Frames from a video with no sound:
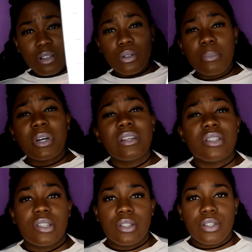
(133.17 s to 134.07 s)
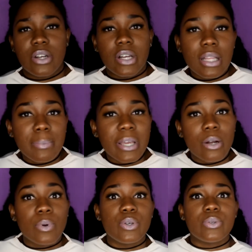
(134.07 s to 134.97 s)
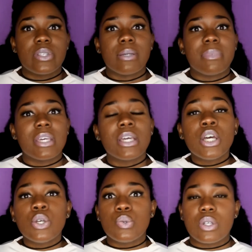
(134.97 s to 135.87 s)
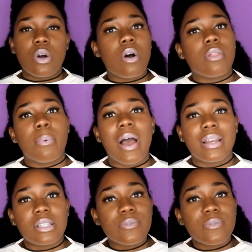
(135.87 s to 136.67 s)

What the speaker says: So I'm gonna just insert a clip here where you see me using all the products